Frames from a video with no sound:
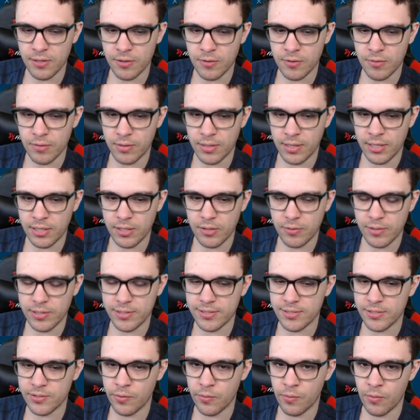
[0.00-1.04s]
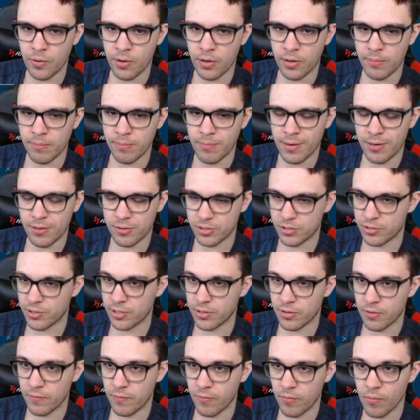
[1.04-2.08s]
uh, to still increase
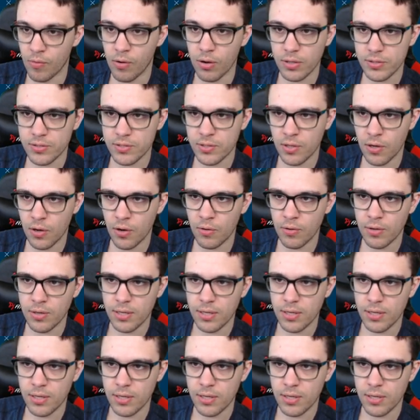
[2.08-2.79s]
your metal strength